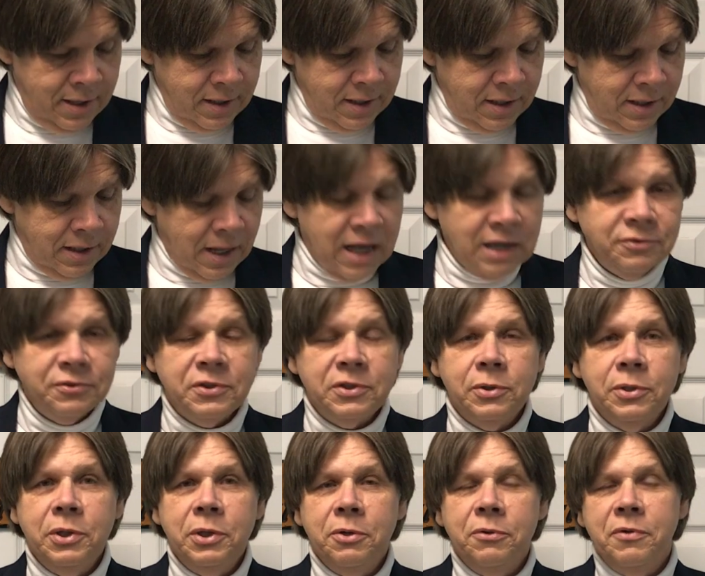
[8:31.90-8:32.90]
I
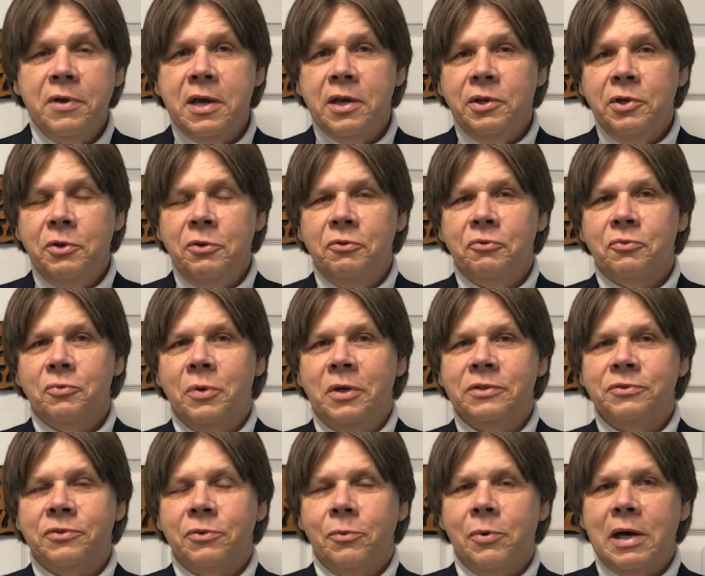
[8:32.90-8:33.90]
still hear that used
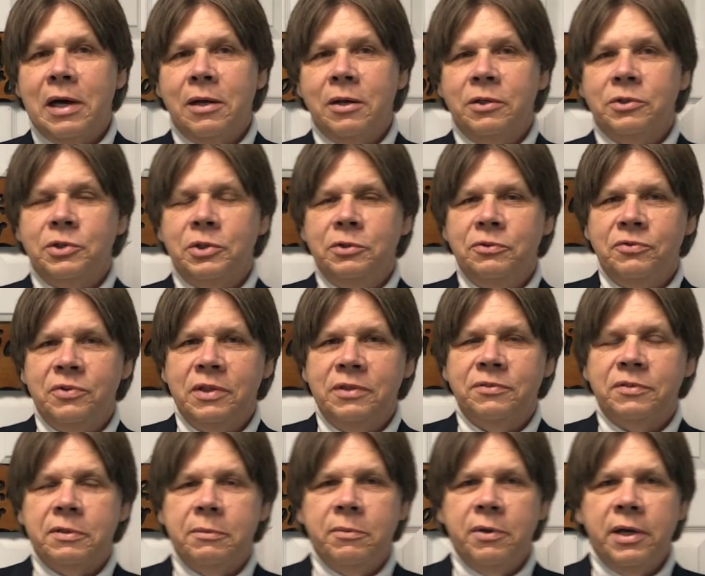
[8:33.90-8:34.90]
once in a while. It's usually in
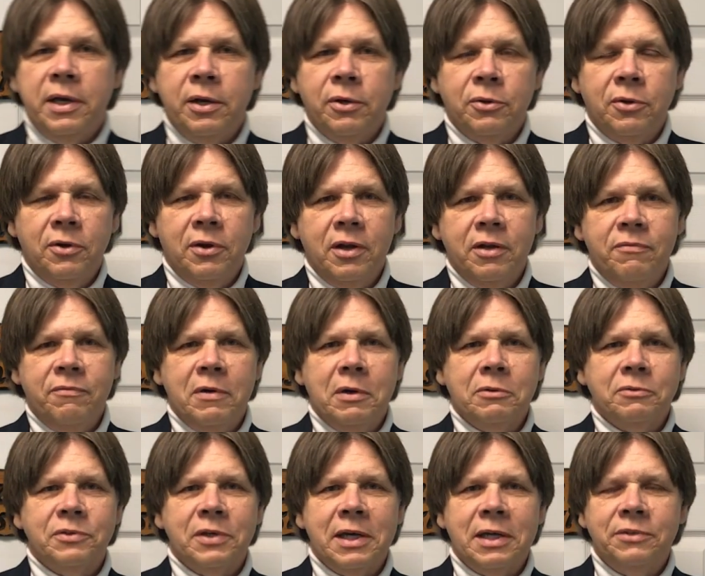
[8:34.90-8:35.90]
some of the elderly
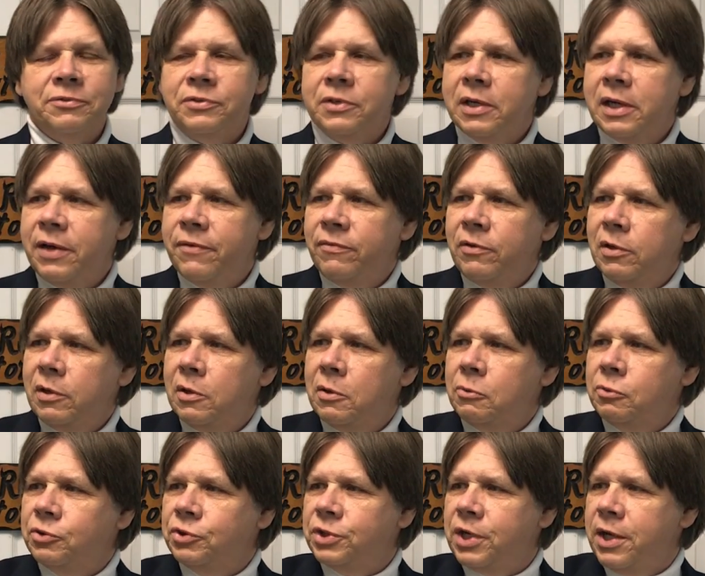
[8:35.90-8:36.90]
folks' house. They'll have a
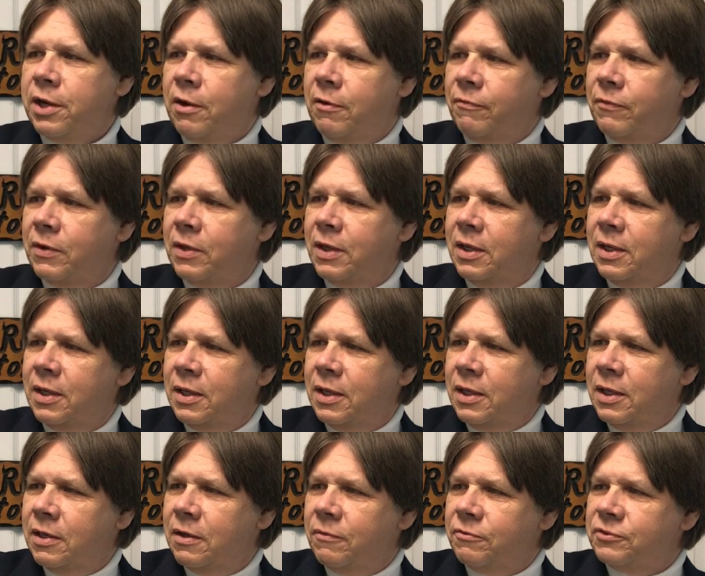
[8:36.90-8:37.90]
little shelf
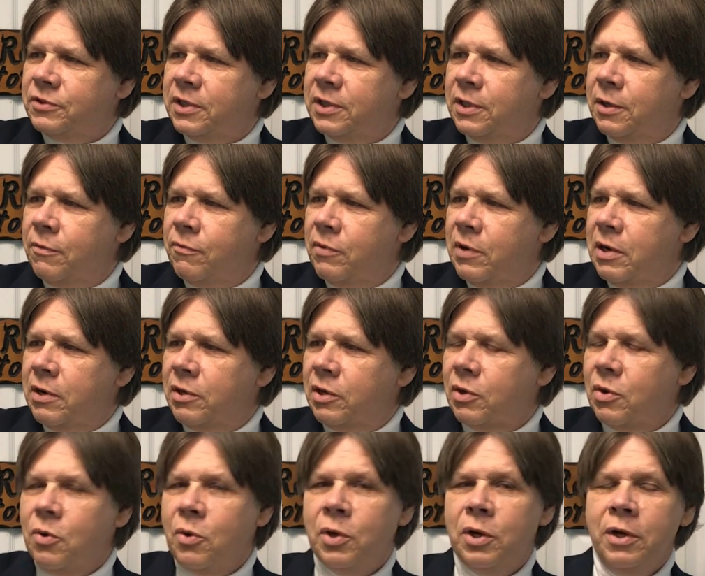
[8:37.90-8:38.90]
of sitting over there in the
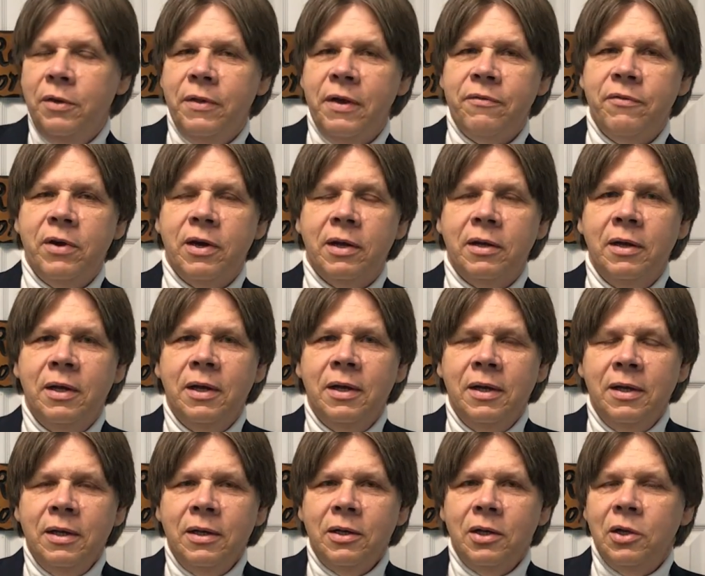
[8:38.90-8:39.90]
corner, and they've got
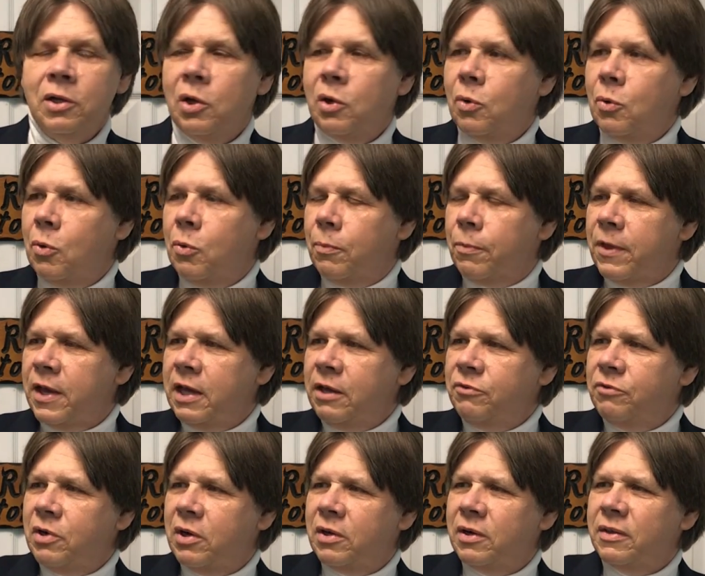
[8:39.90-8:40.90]
little old
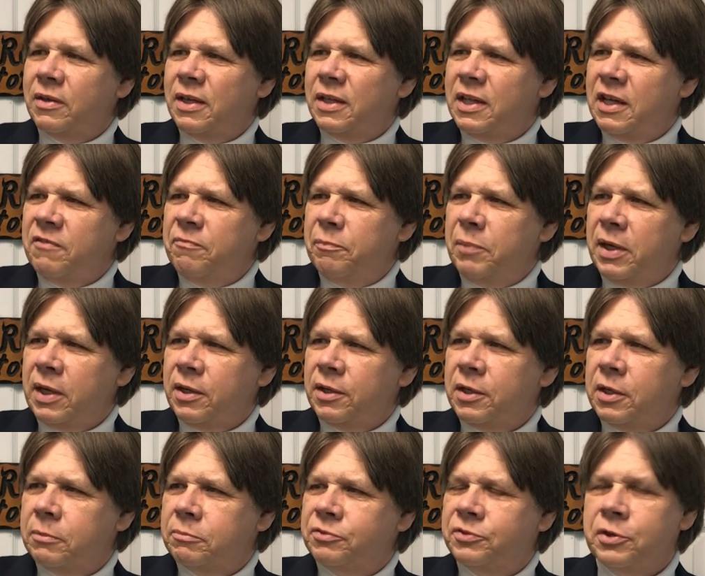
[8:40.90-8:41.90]
things on it that they've picked
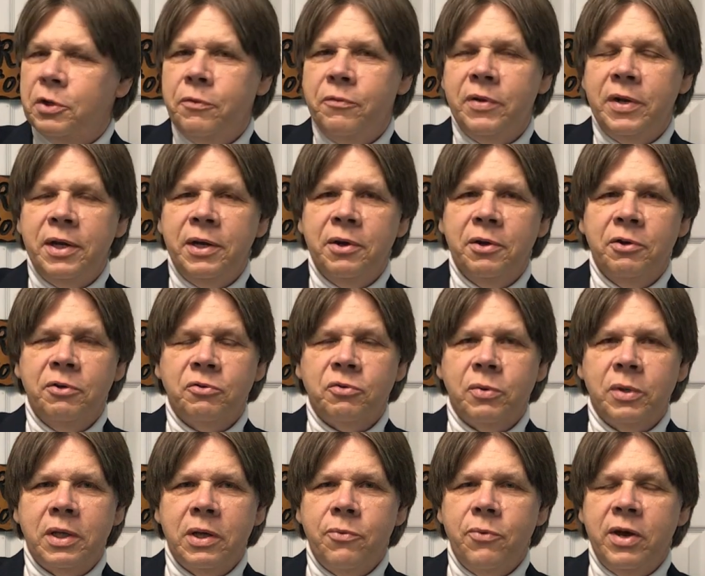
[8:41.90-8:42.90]
up, souvenirs
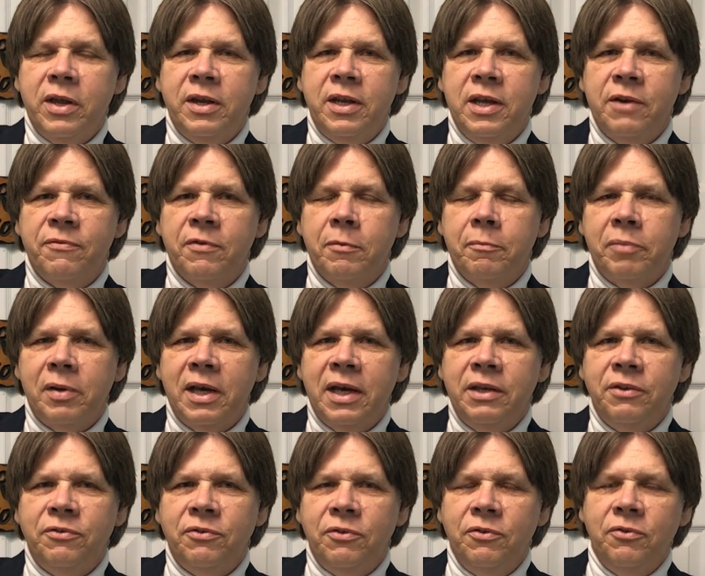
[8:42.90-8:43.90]
when they went different
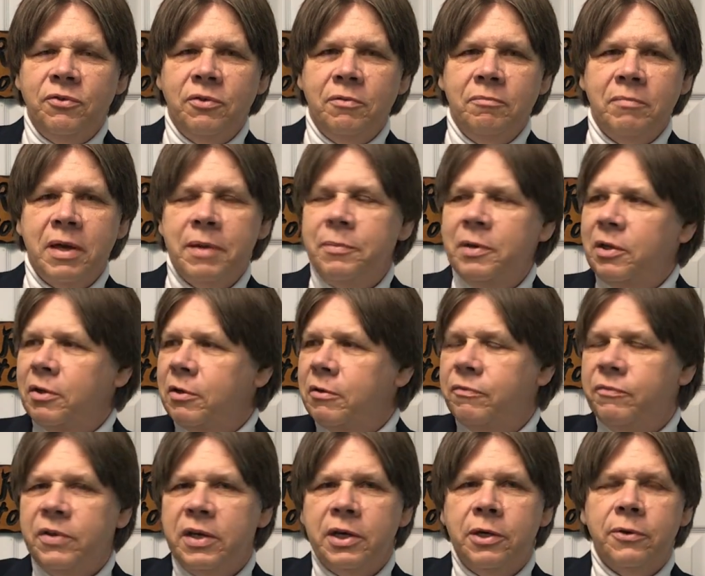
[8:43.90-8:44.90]
places, and maybe little
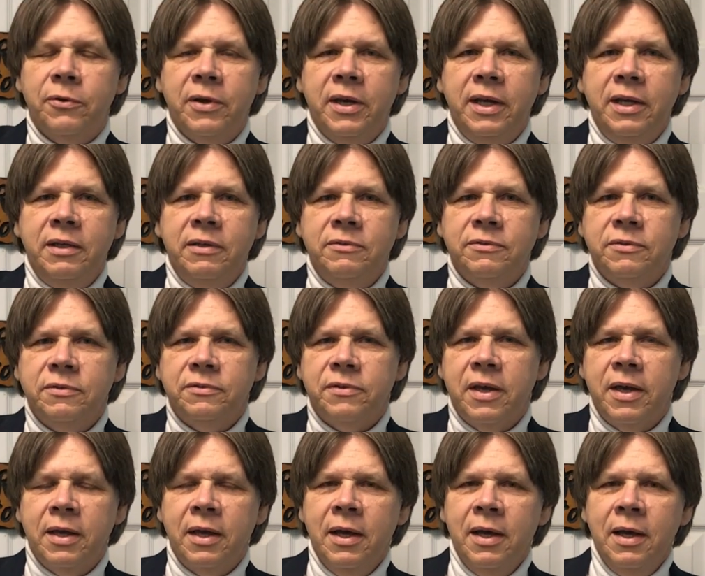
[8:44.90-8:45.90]
figurines and
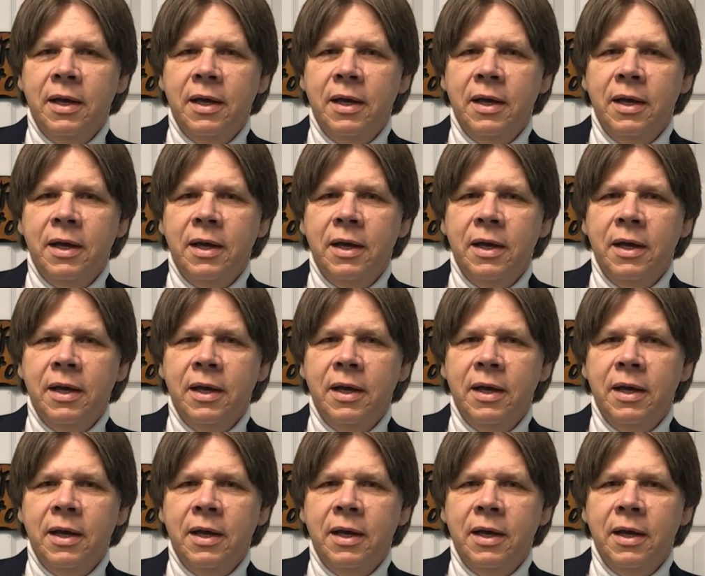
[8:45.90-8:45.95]
things,